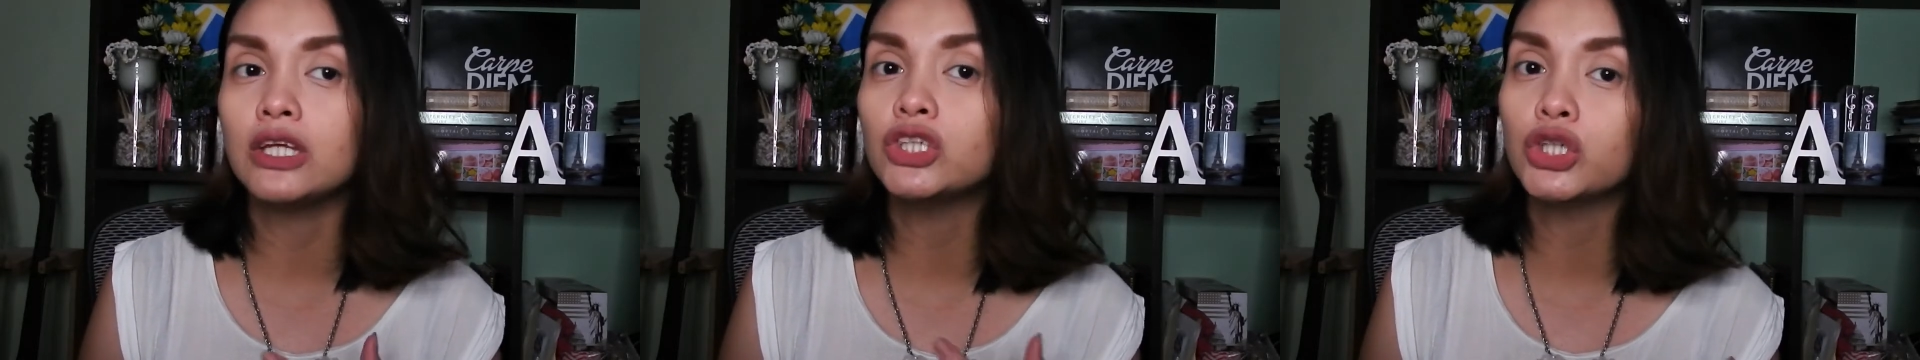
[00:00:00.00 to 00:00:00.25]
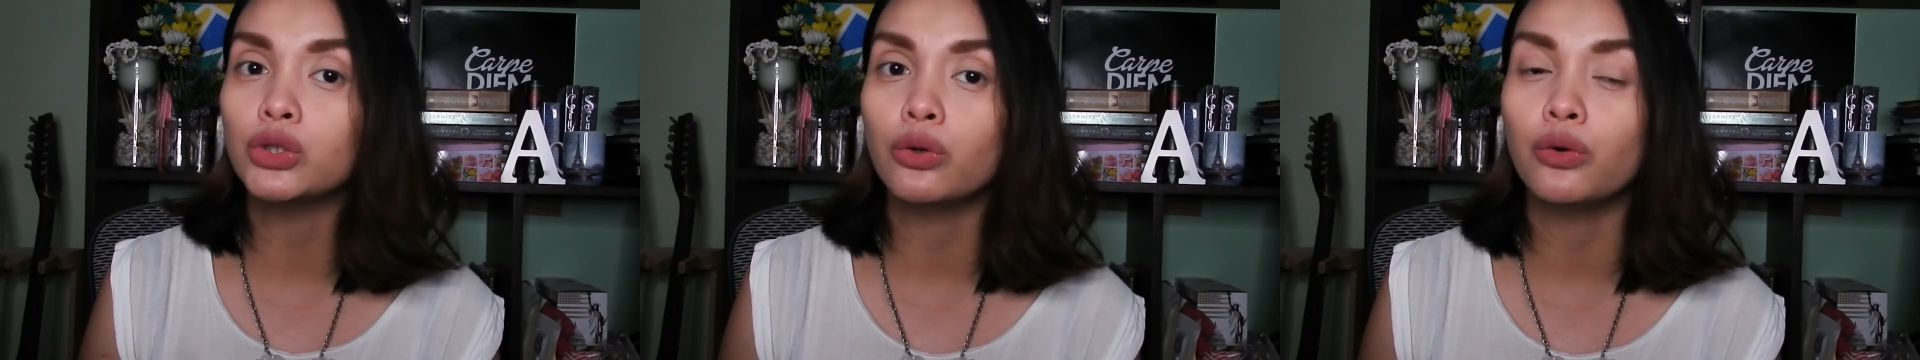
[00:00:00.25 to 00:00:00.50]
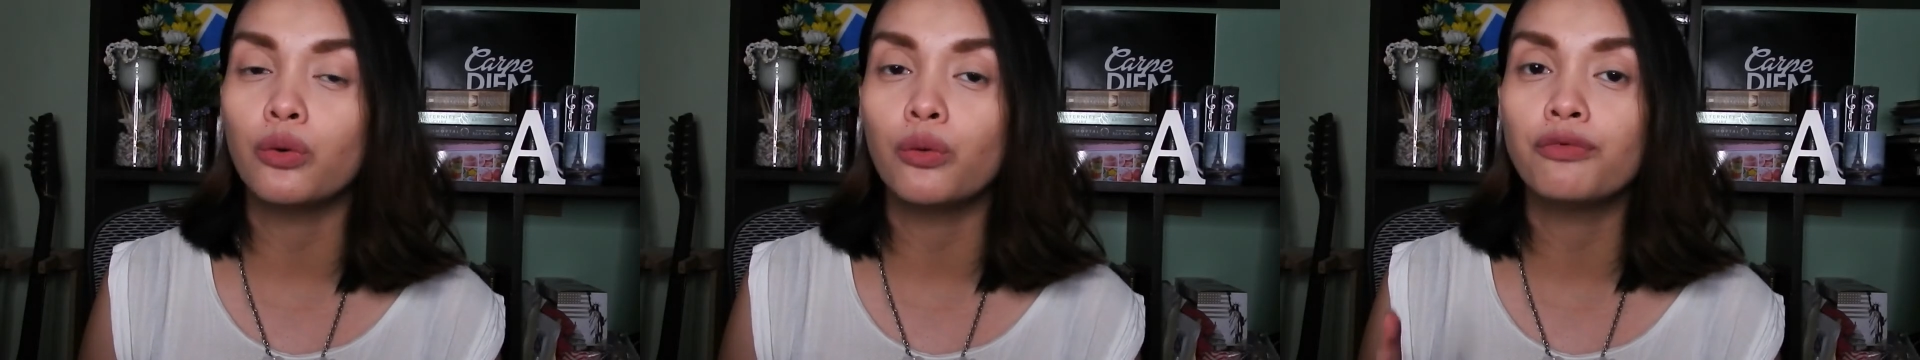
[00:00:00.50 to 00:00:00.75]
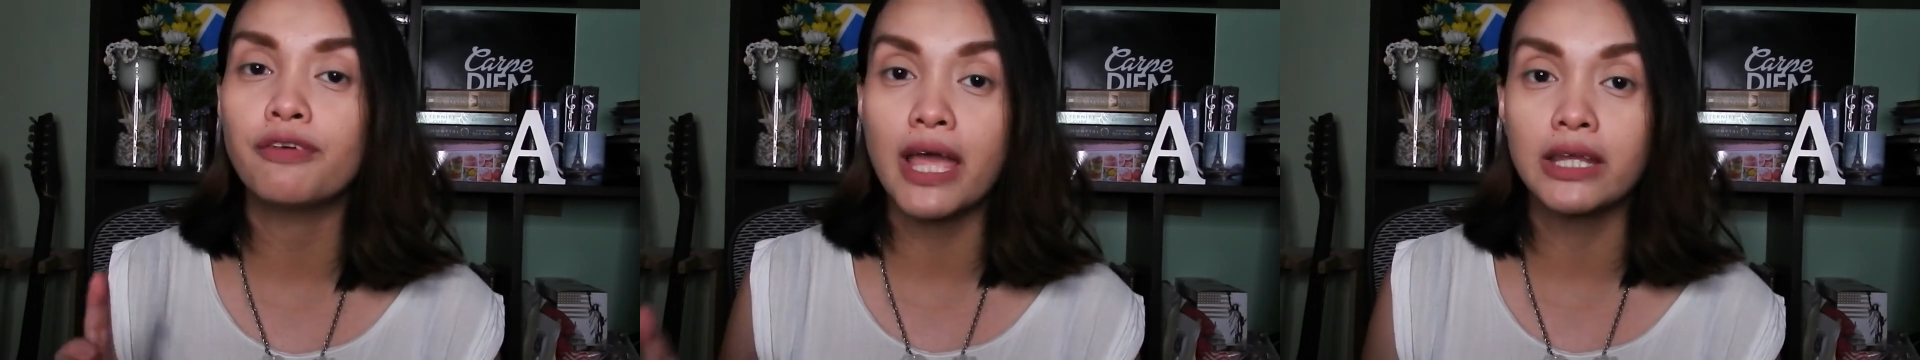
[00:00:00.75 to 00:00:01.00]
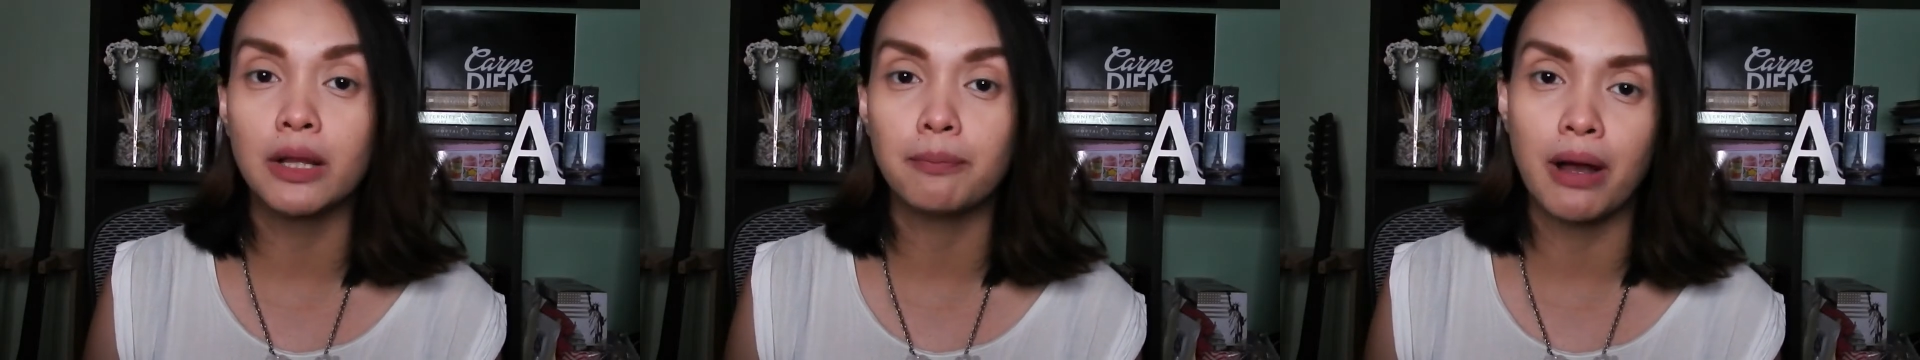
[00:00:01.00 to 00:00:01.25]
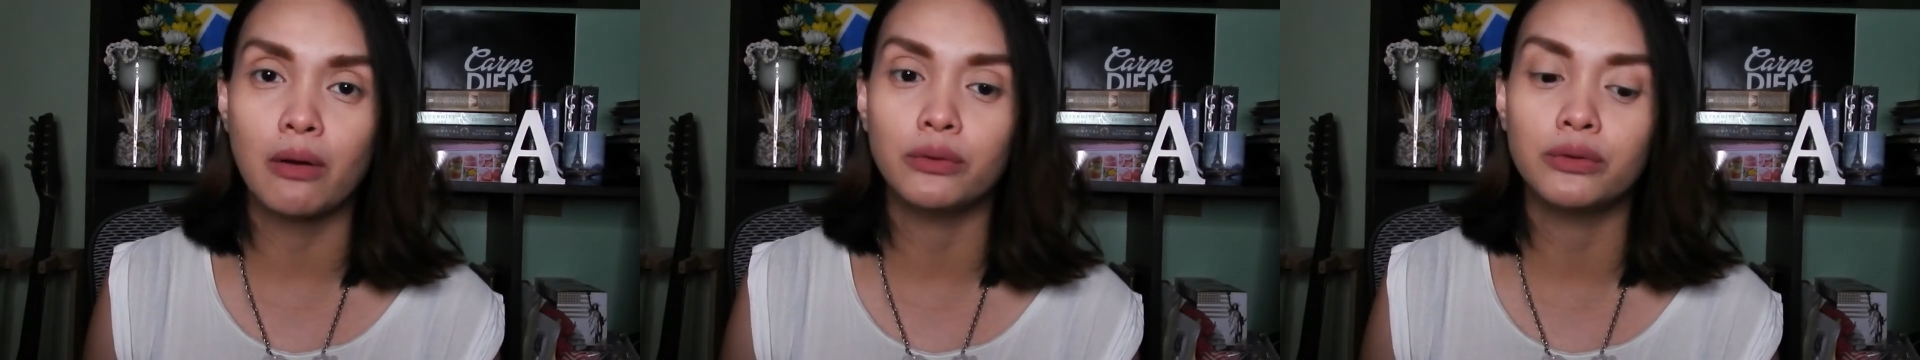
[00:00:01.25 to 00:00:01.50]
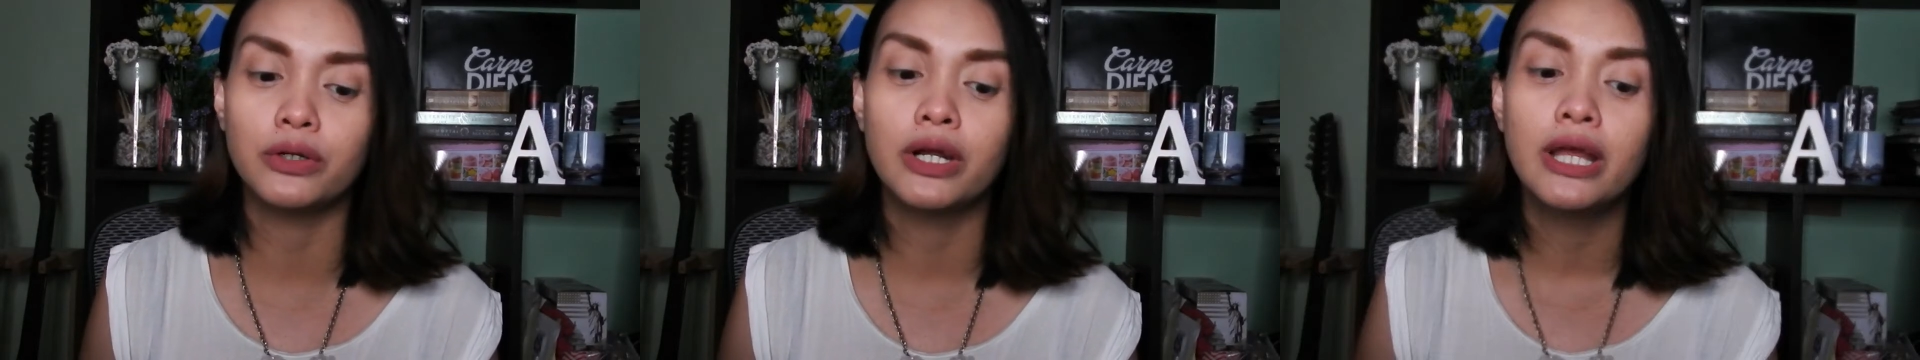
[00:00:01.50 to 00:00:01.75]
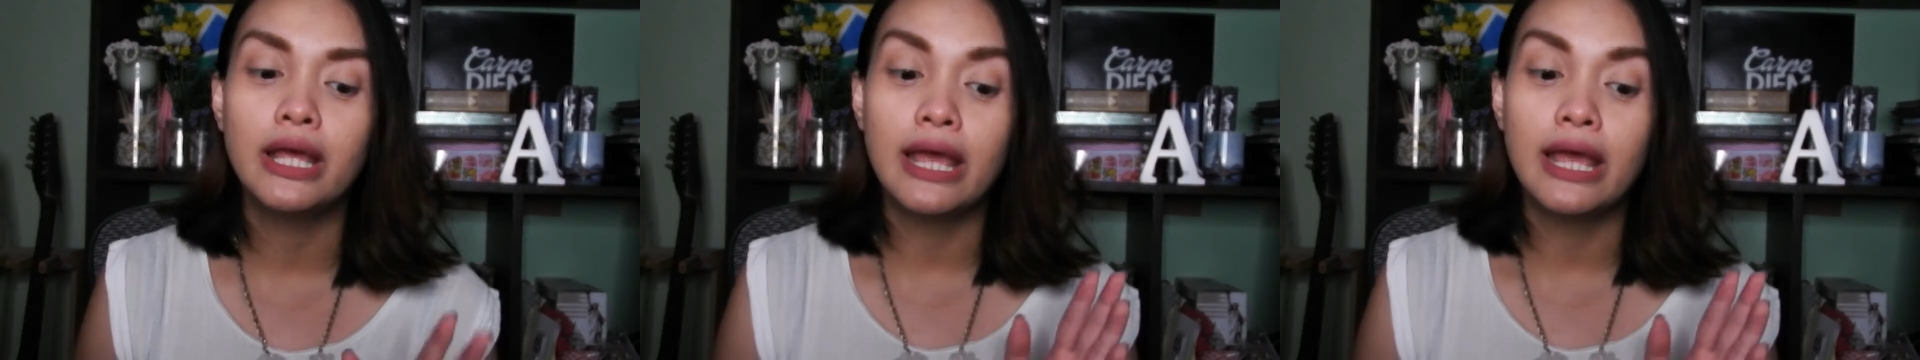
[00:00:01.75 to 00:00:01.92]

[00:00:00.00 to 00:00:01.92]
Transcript: Nichido final powder.